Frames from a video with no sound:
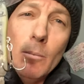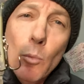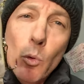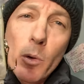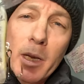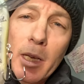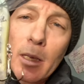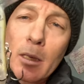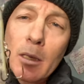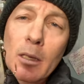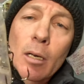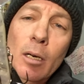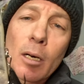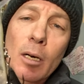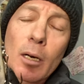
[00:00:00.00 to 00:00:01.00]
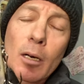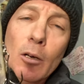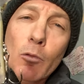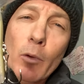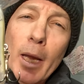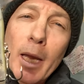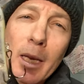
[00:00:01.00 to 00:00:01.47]
morning,
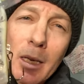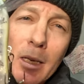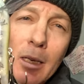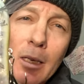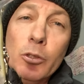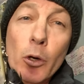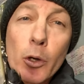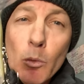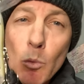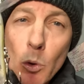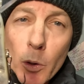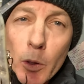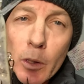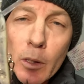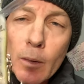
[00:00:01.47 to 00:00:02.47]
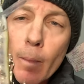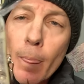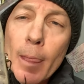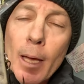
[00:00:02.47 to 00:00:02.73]
rain, dirty water,